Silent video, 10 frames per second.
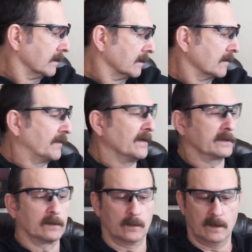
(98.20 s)
Your
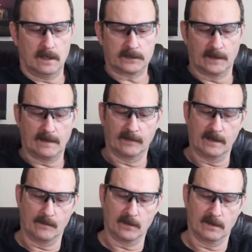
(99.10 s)
filter will also have a
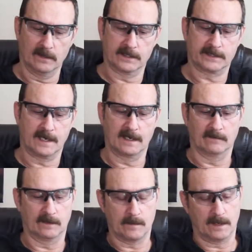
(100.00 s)
number on the side
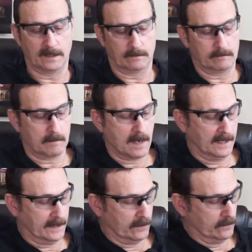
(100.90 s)
of it.
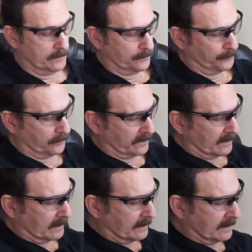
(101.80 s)
Mine do,
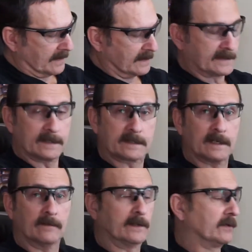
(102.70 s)
and it says
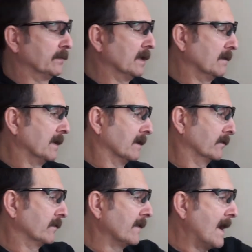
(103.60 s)
72
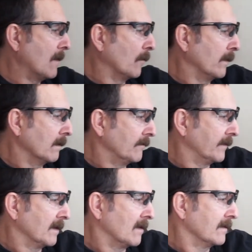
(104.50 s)
millimeters, so that will
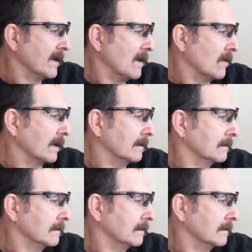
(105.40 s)
fit on that one.